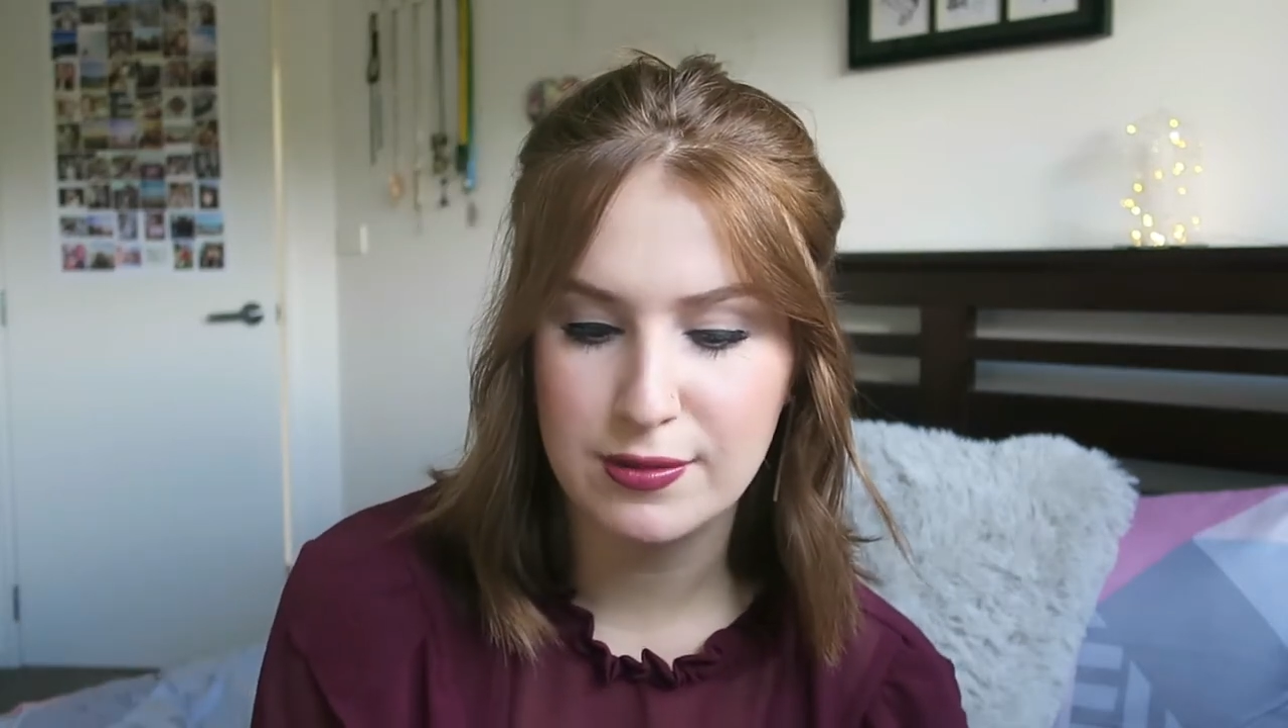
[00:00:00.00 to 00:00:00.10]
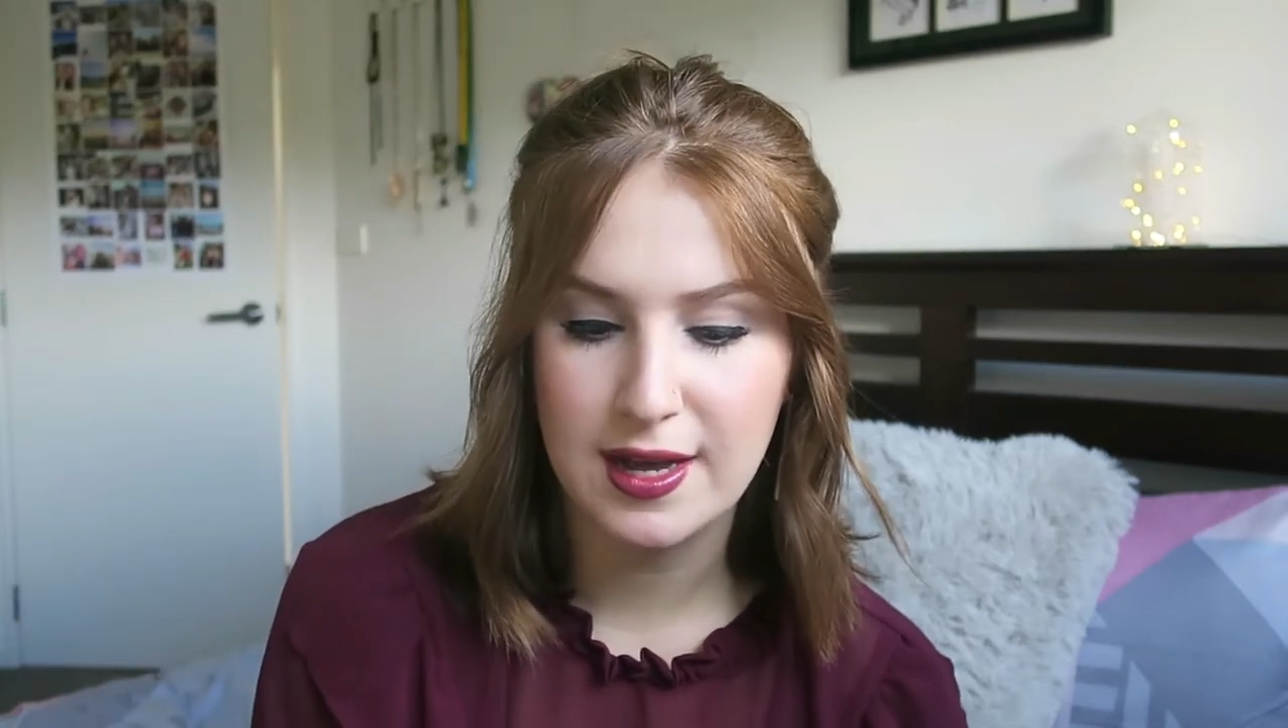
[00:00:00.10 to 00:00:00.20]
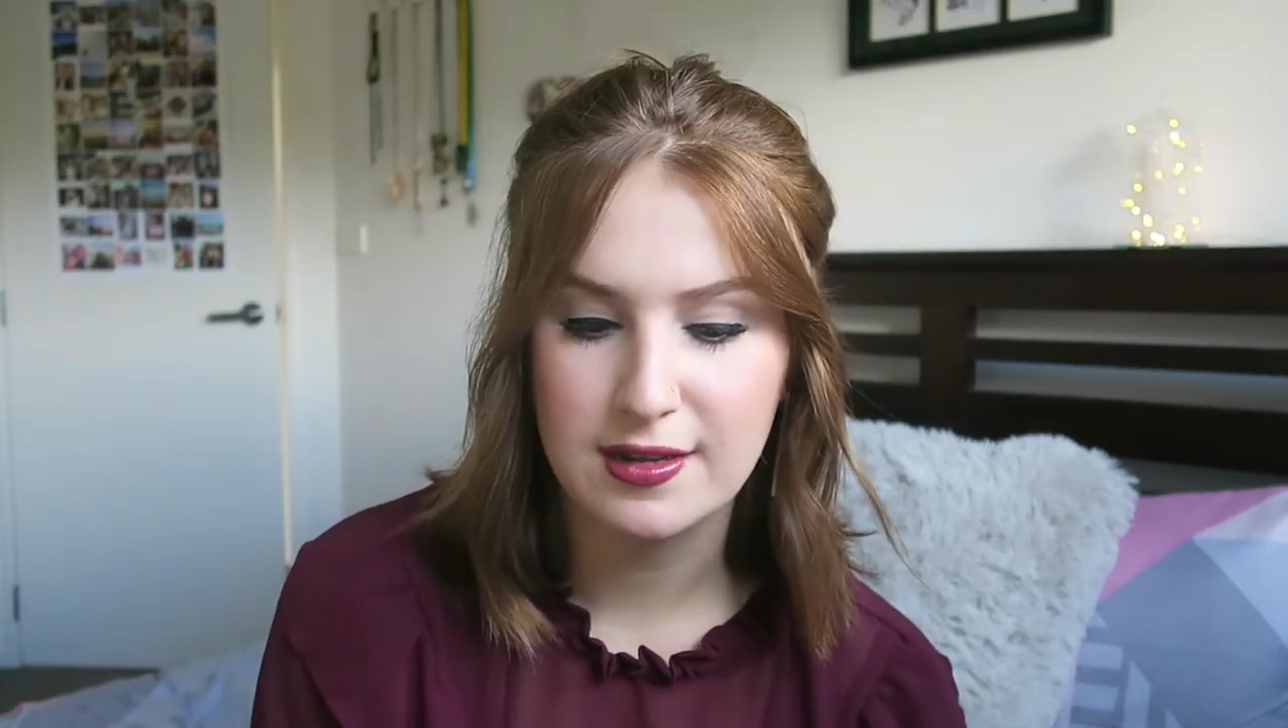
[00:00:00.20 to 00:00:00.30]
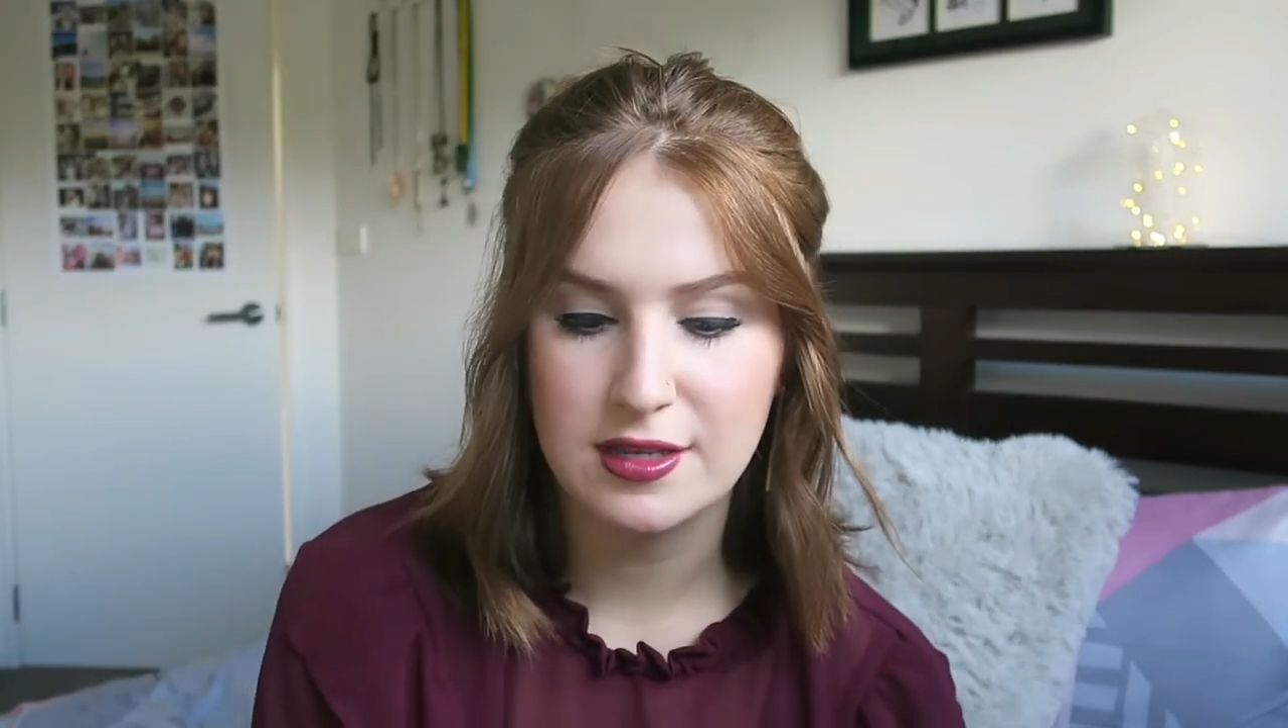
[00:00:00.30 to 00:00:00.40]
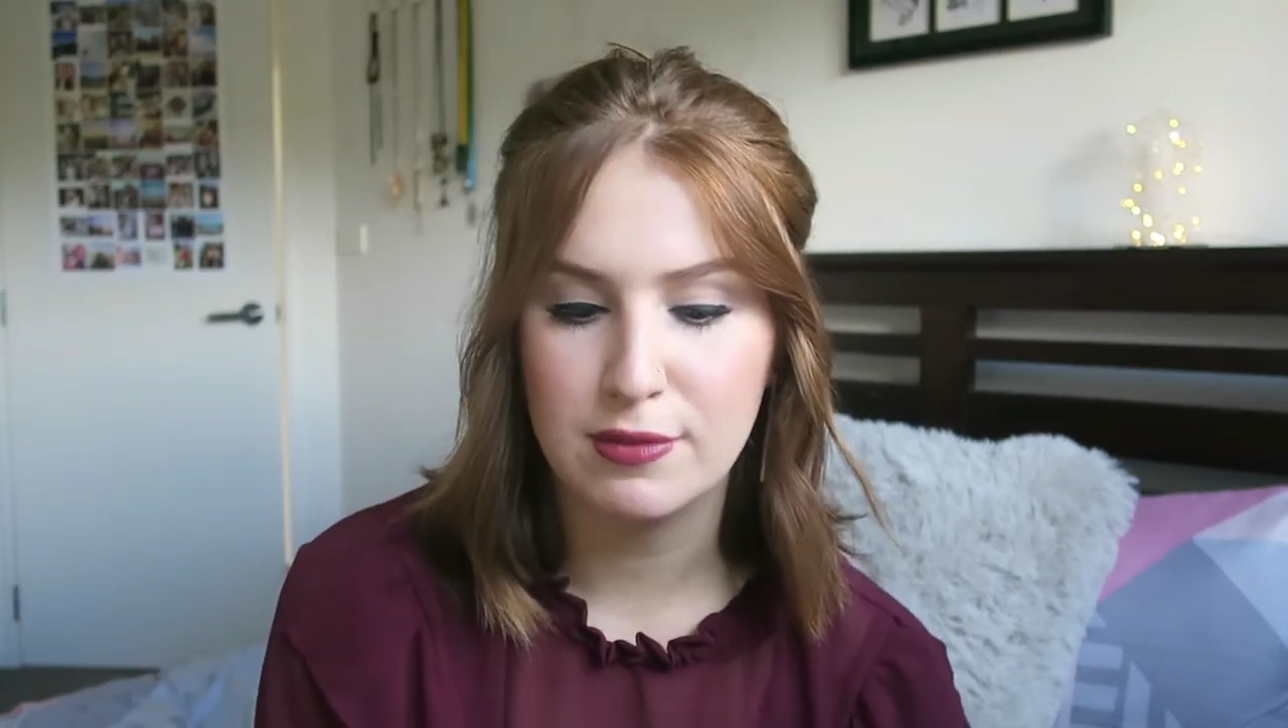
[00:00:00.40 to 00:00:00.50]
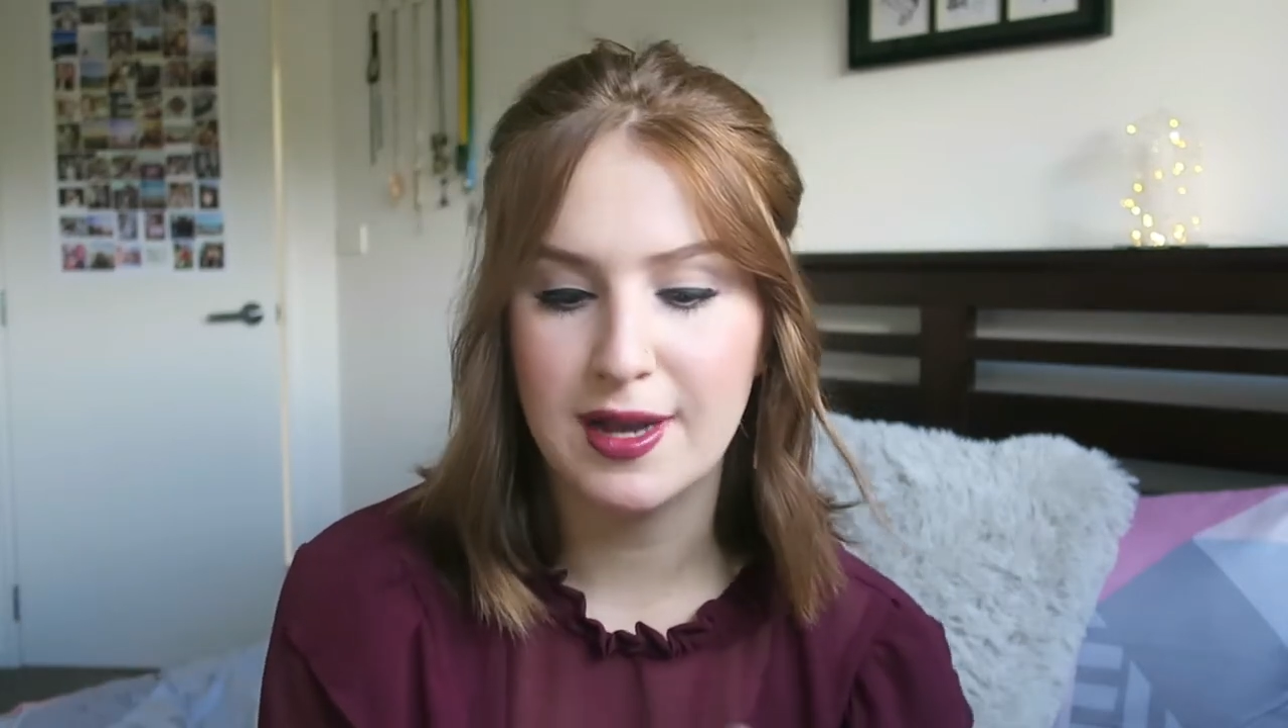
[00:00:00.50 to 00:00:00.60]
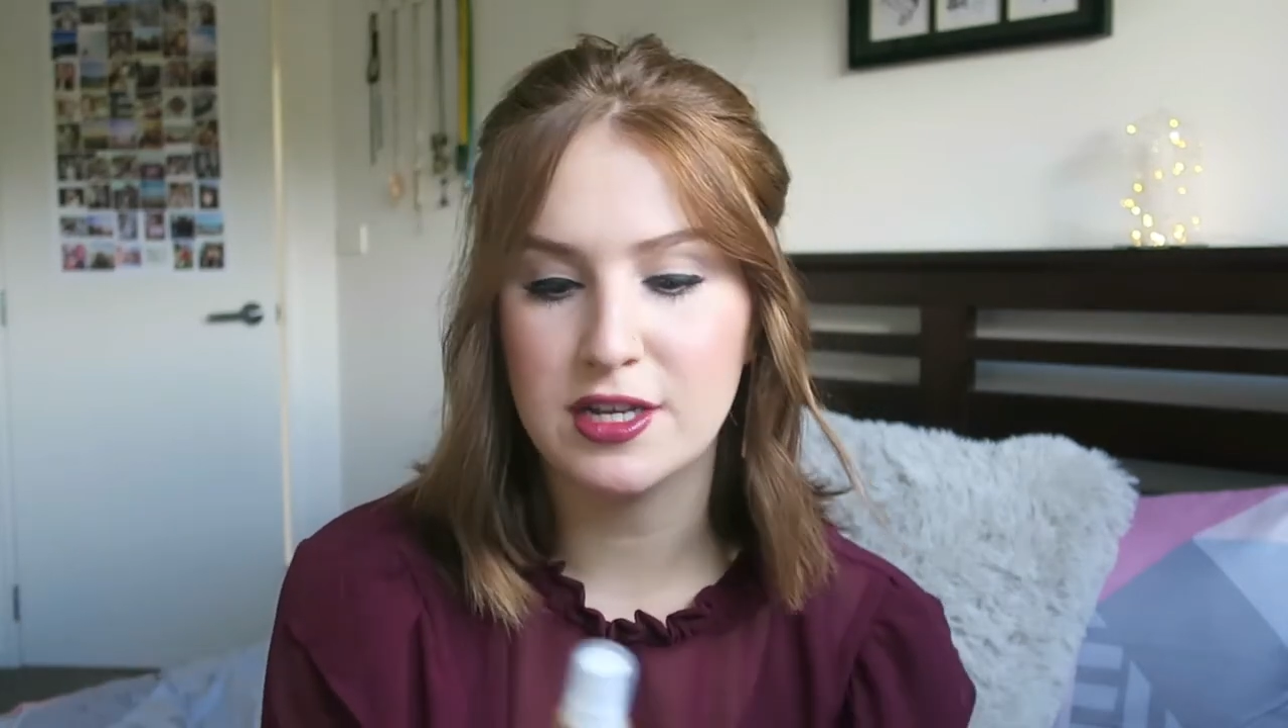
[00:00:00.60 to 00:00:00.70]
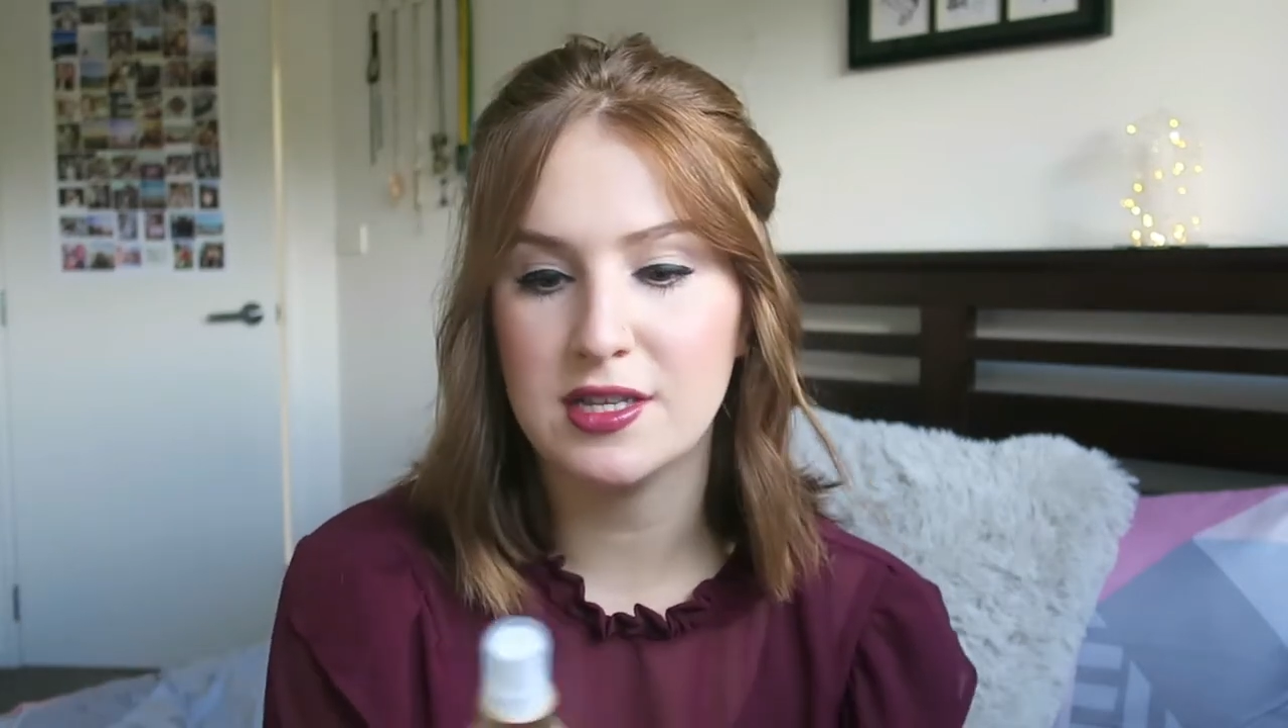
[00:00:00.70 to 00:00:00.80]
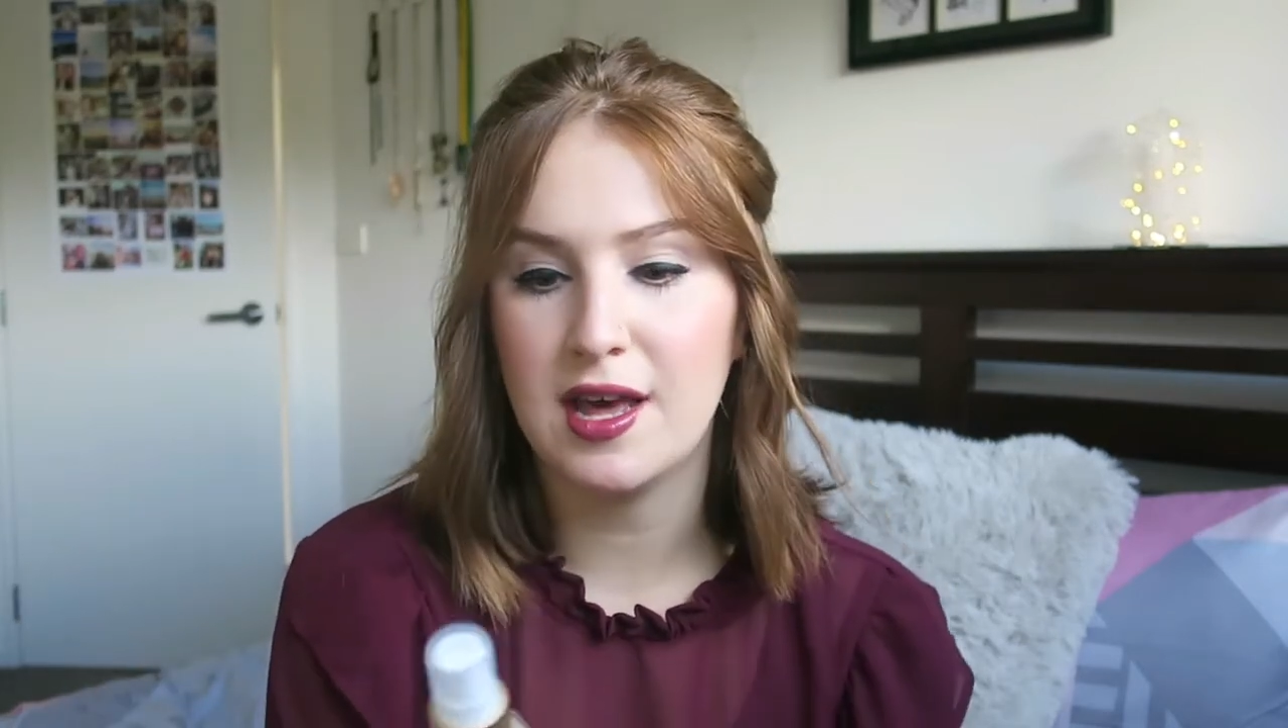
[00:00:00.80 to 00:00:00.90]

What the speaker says: one so much